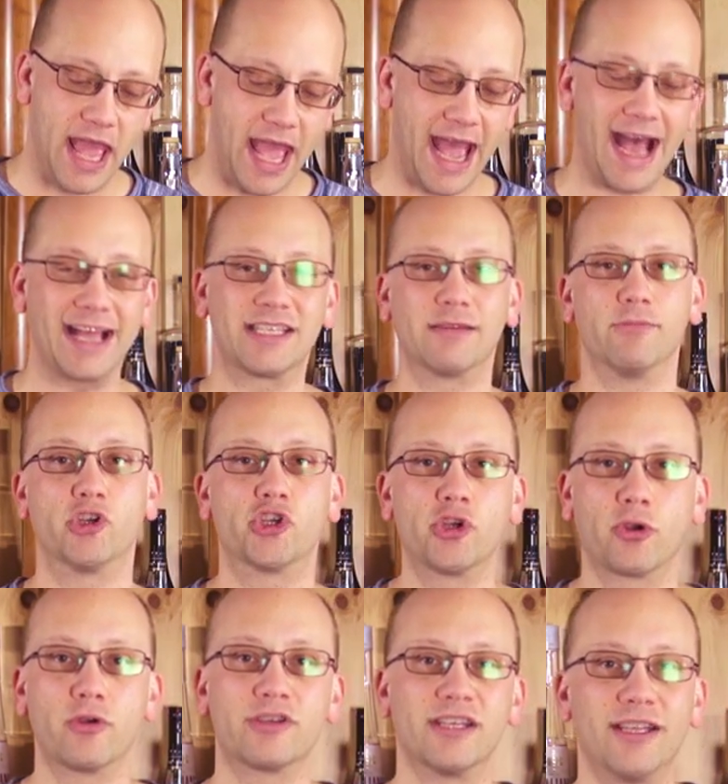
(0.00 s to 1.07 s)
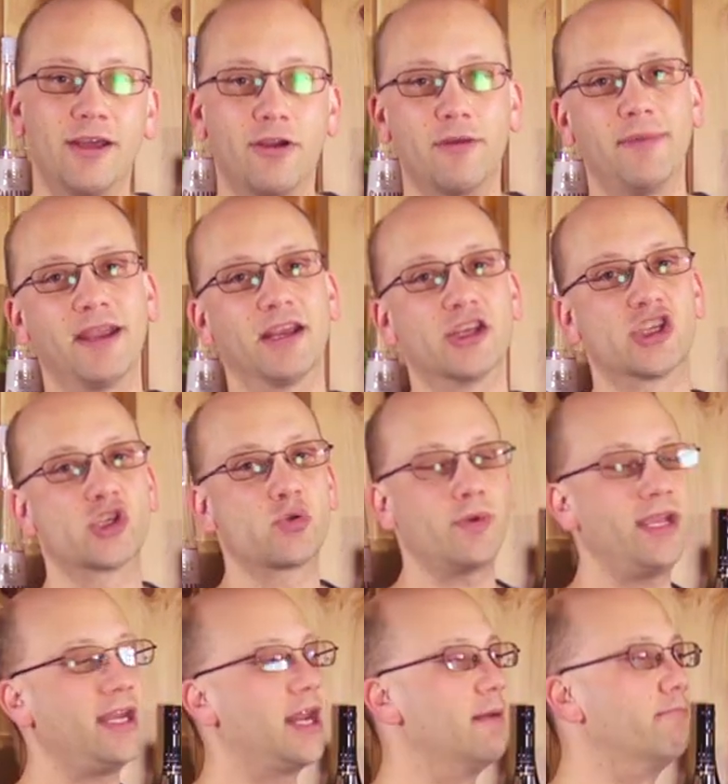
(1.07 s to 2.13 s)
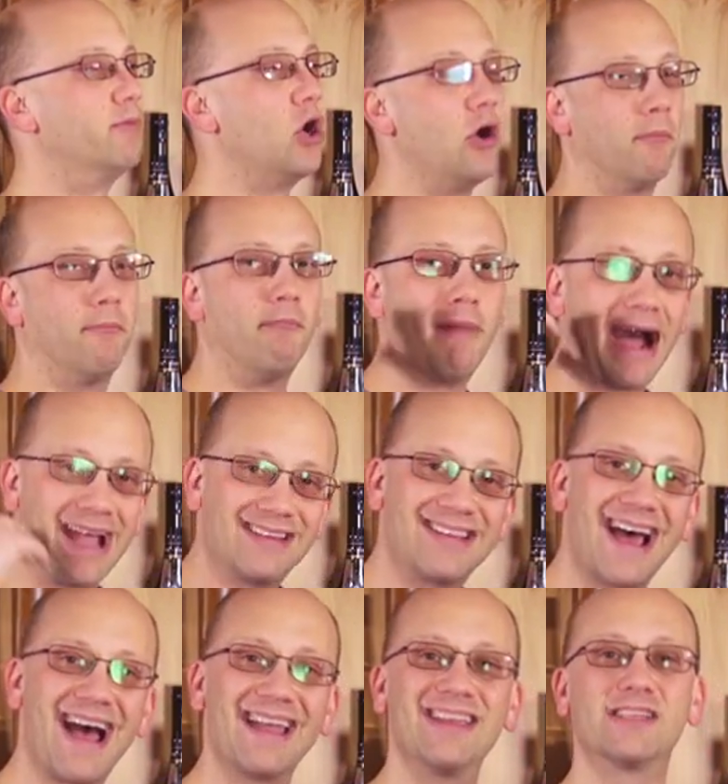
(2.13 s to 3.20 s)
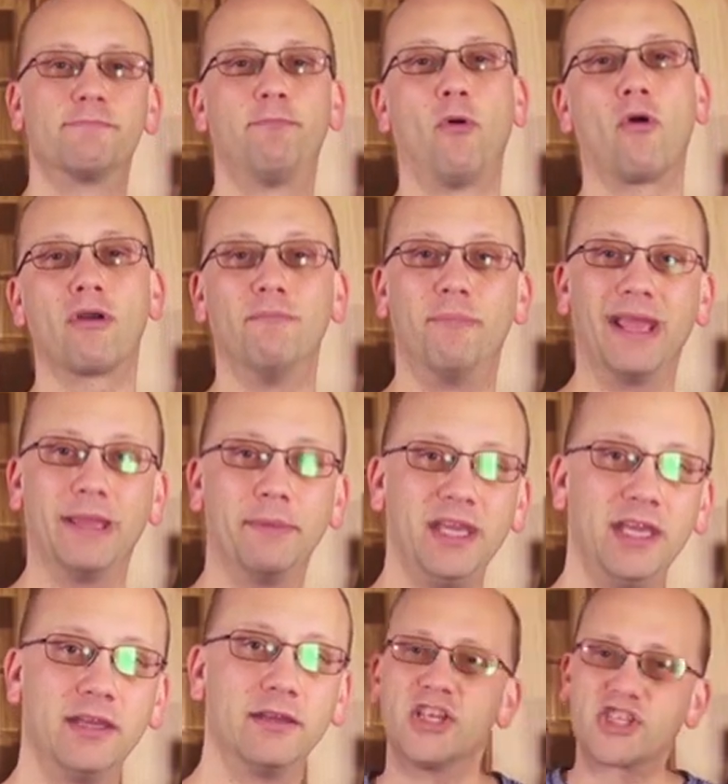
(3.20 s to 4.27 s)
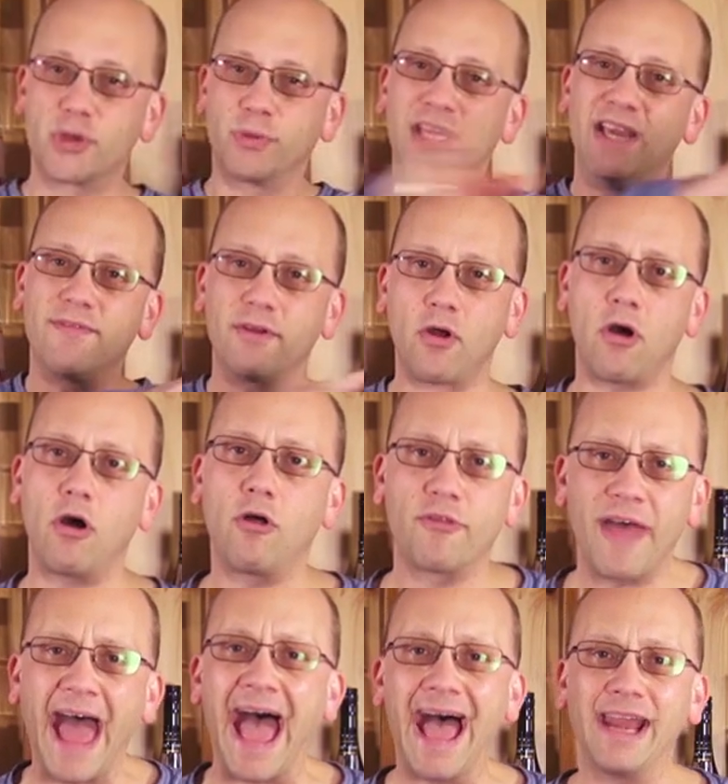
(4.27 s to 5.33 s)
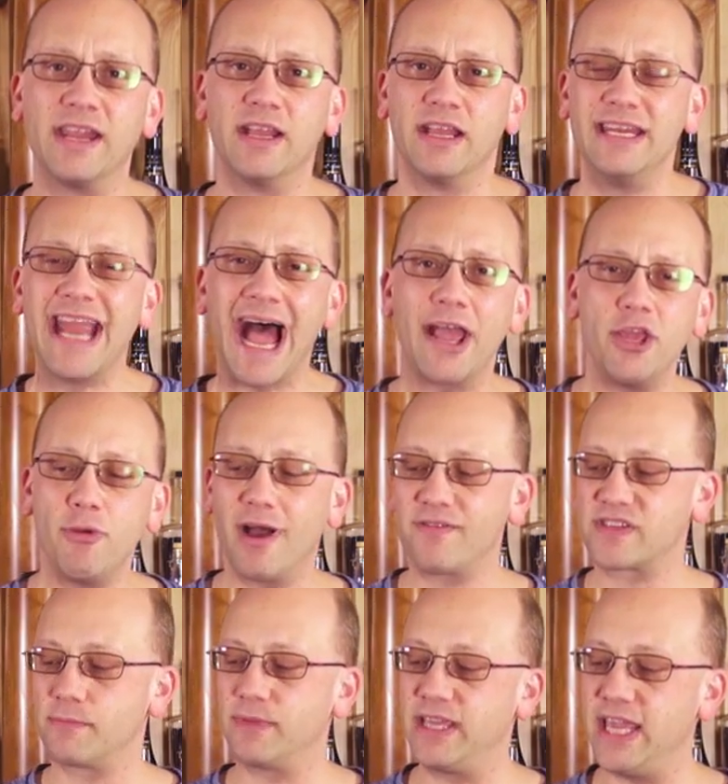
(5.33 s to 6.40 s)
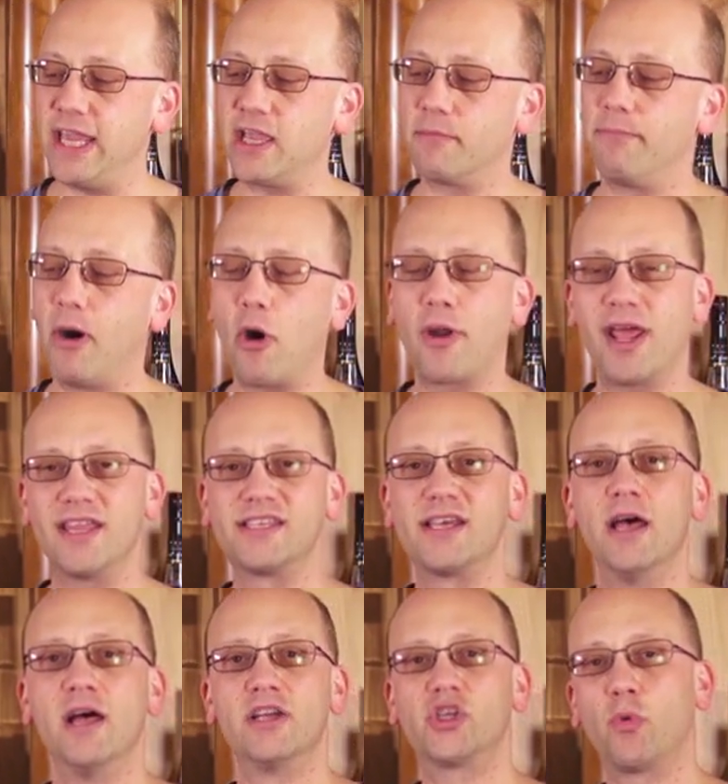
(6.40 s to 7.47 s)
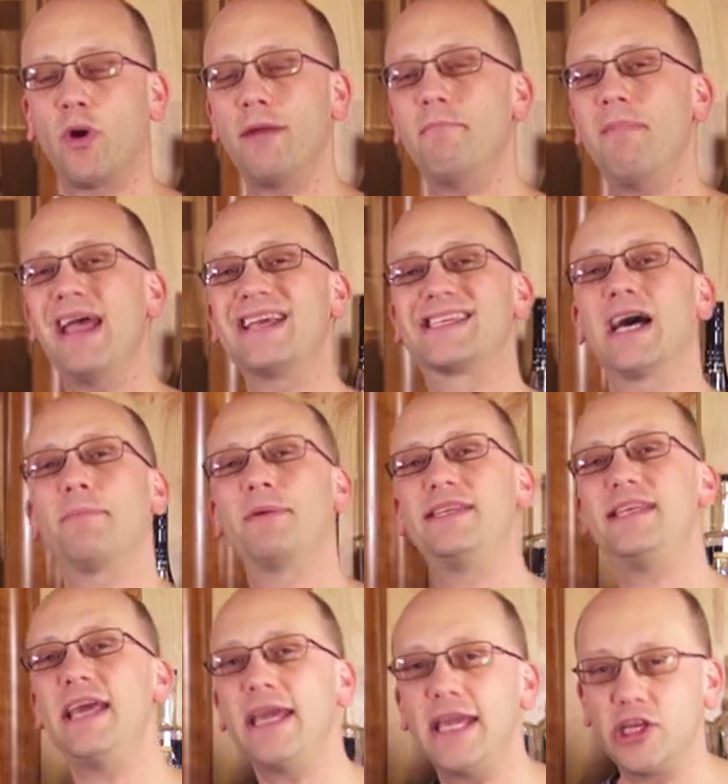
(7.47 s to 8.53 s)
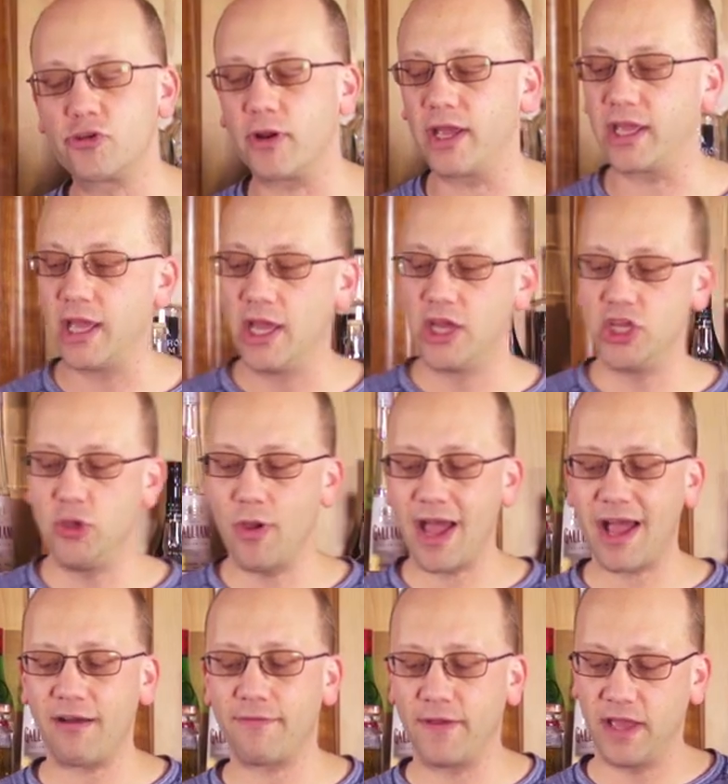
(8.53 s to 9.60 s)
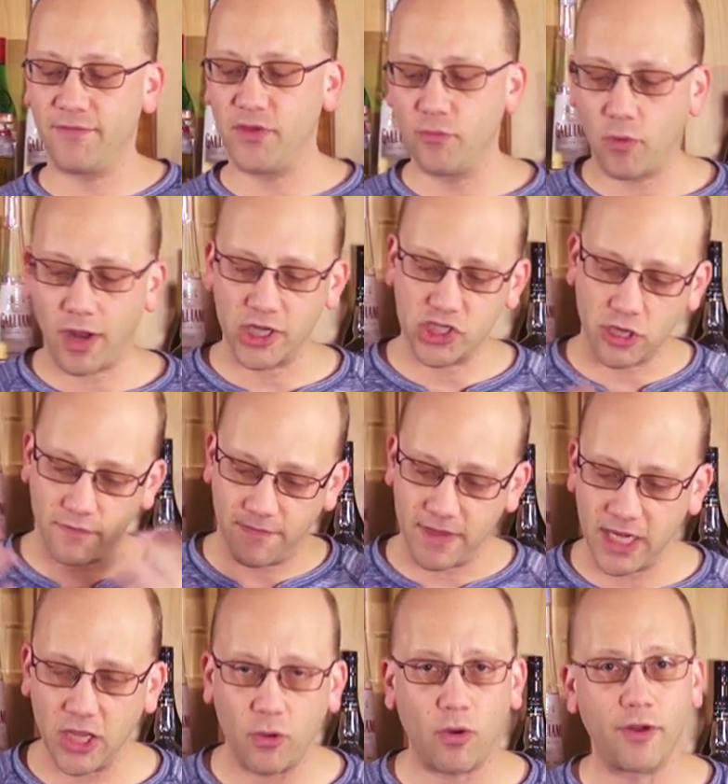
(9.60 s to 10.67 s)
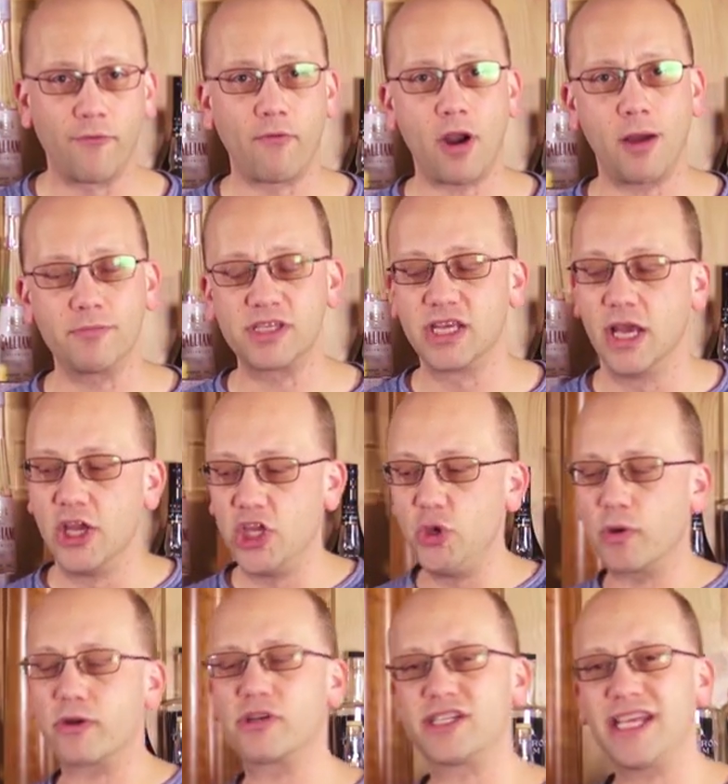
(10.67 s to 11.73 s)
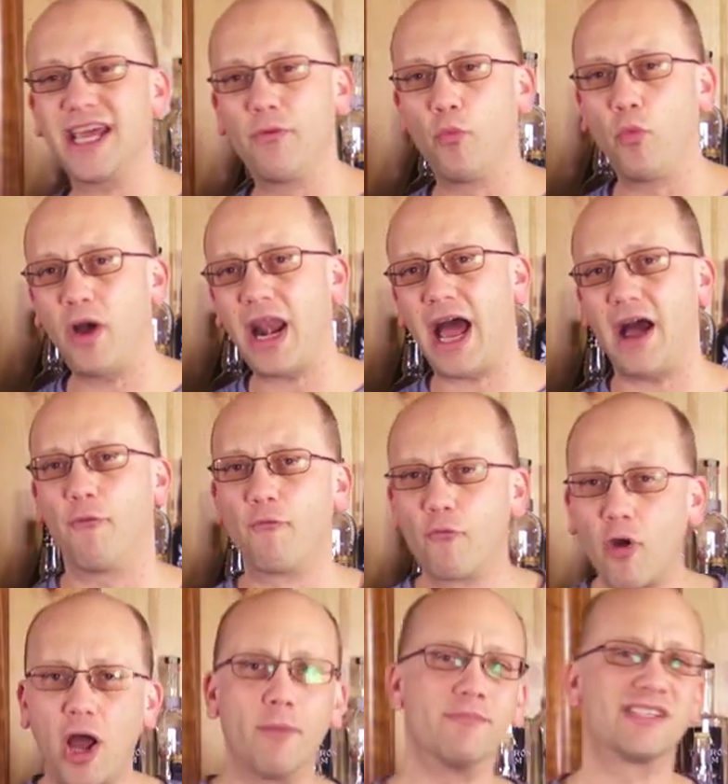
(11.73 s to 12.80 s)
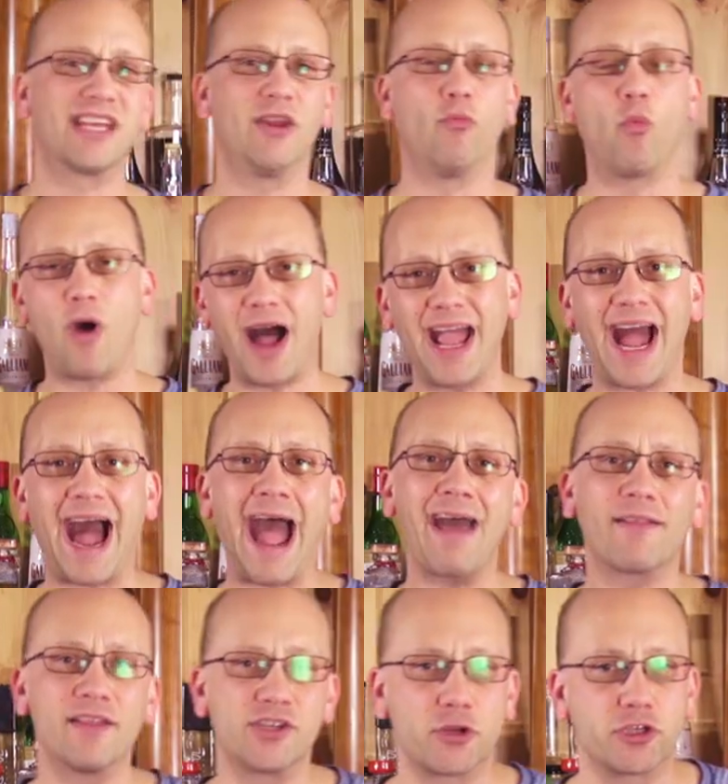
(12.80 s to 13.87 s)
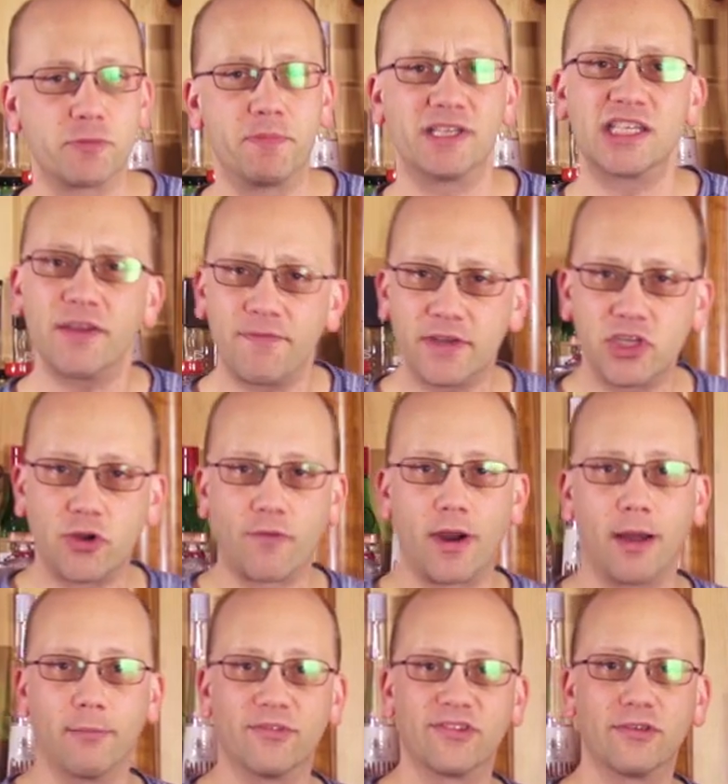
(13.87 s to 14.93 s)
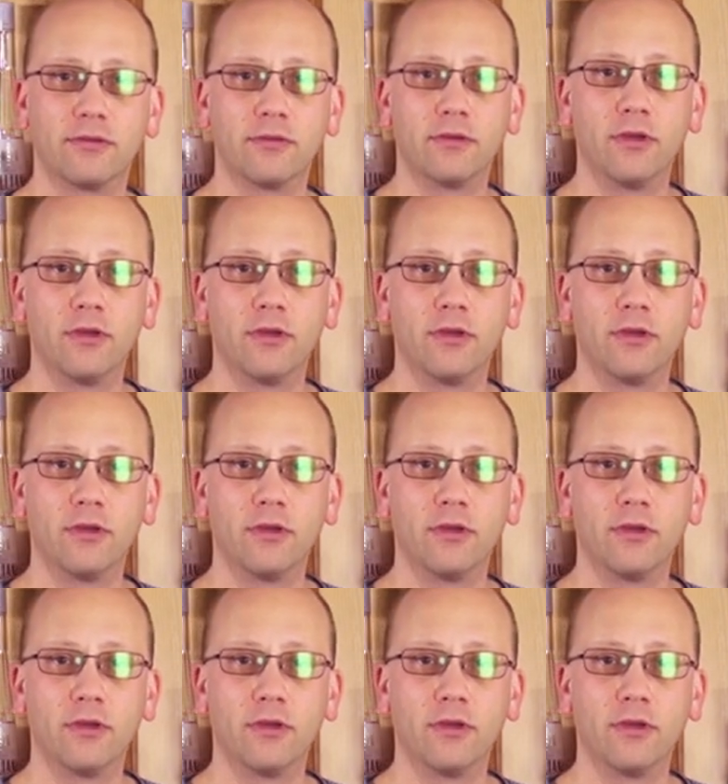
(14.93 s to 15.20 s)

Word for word: Add some sugars in there to make it sweet, and boom, Mai Tai is born, baby. So given all that, now you have some key components to what makes up a tiki drink. You have, if you've watched our video on rums, you understand what rums and why islands are specific to rums.